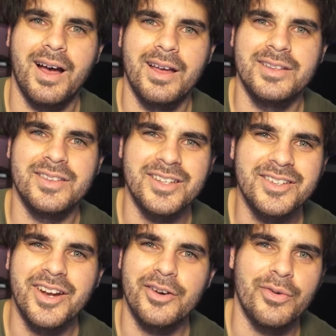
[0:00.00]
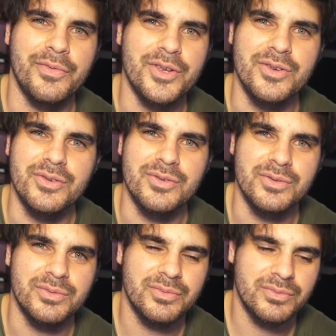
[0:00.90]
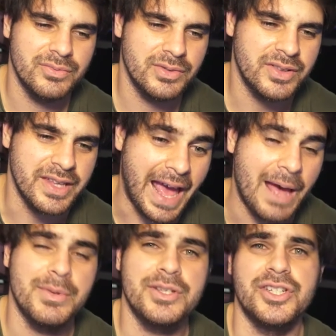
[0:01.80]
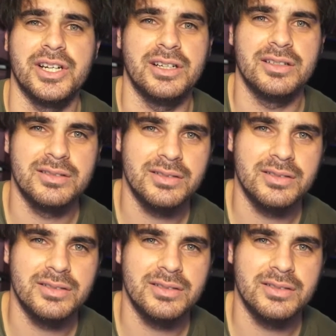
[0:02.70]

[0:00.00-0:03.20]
is the internet review, is the amateur